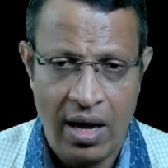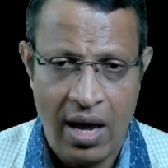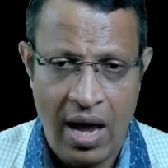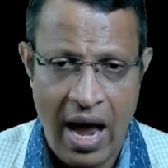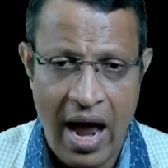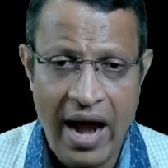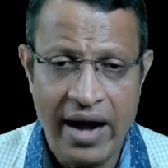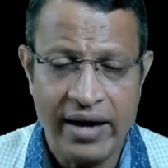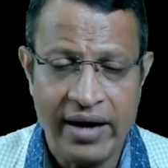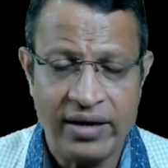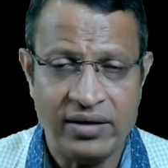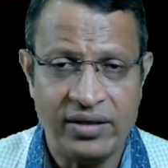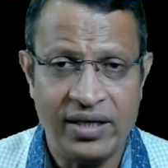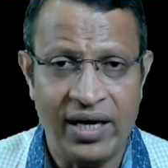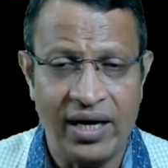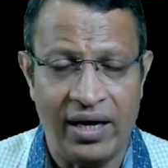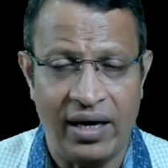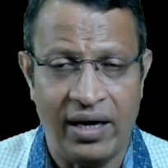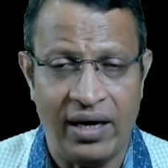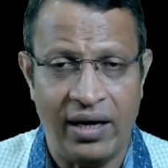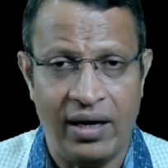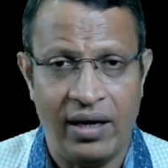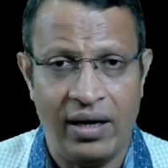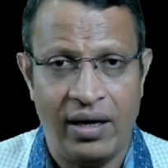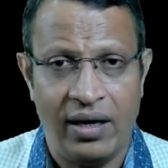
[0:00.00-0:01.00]
and
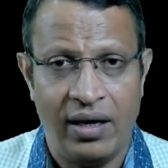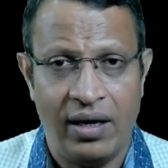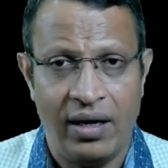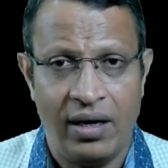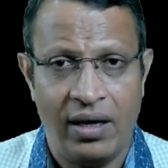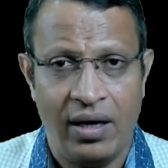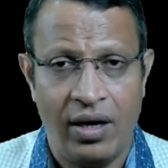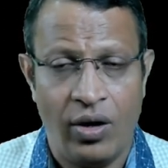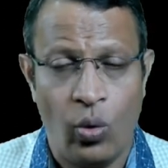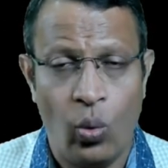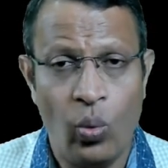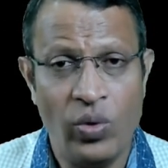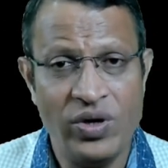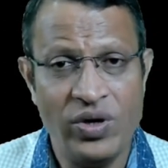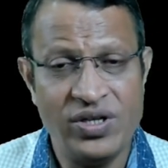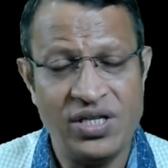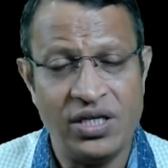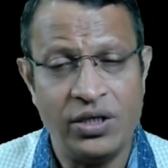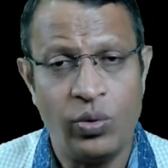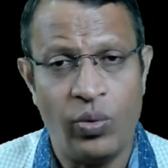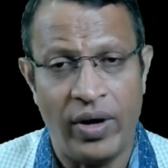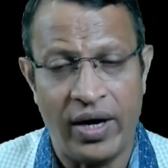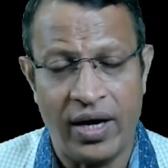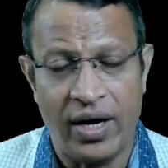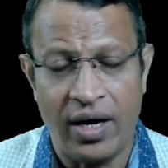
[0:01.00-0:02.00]
they visit
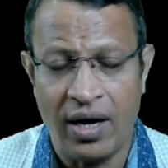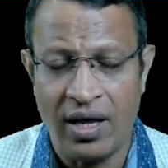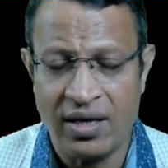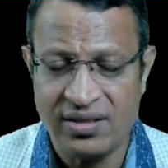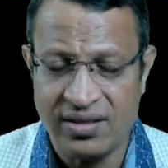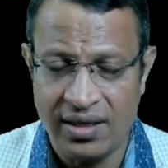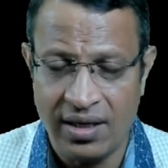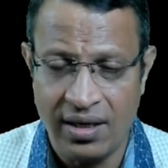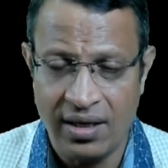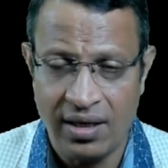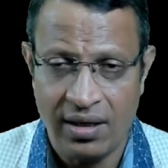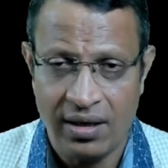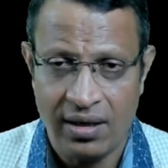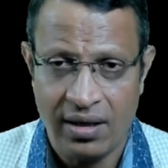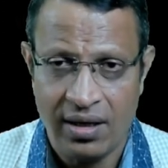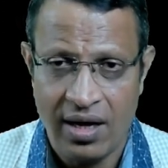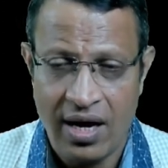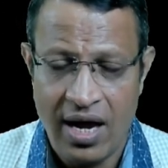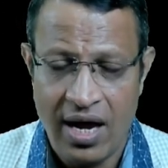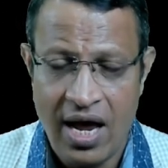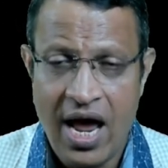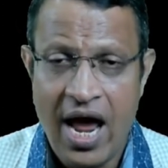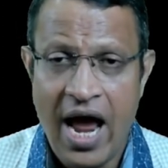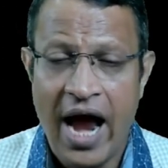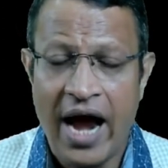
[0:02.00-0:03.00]
Varanasi
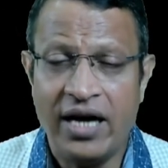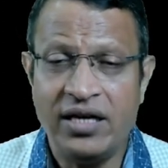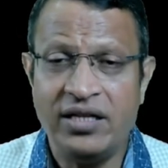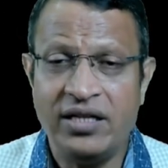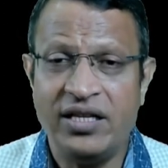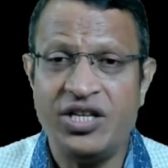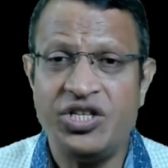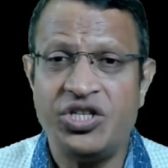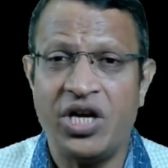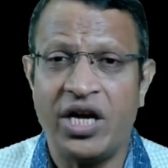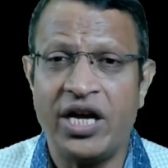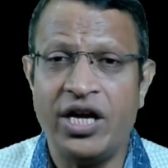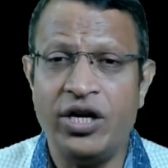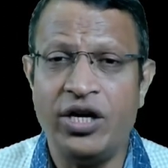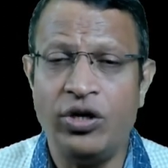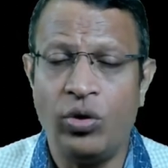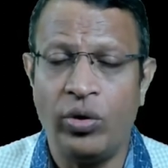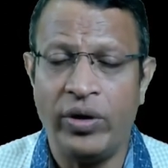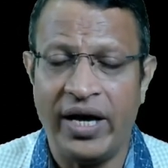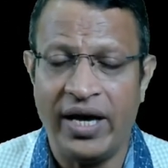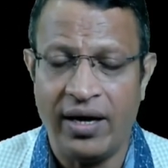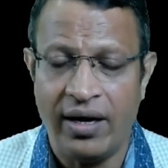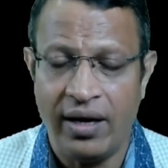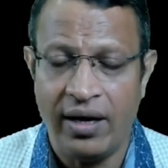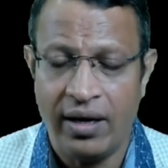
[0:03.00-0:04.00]
and they check into
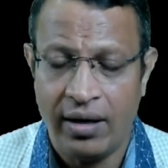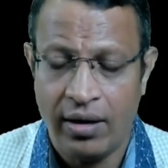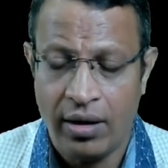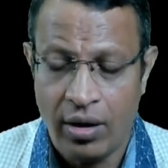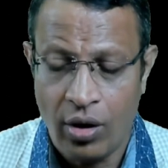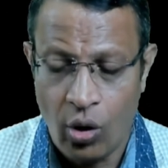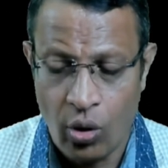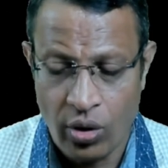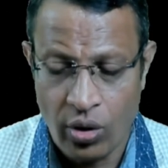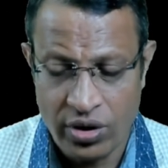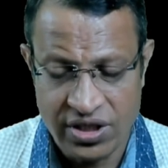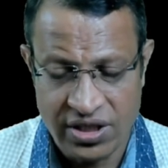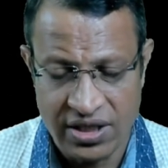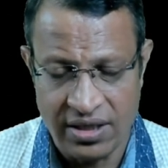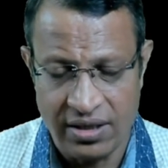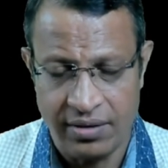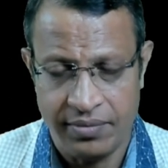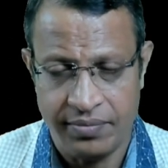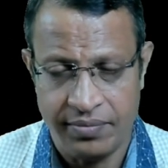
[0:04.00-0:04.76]
a hotel.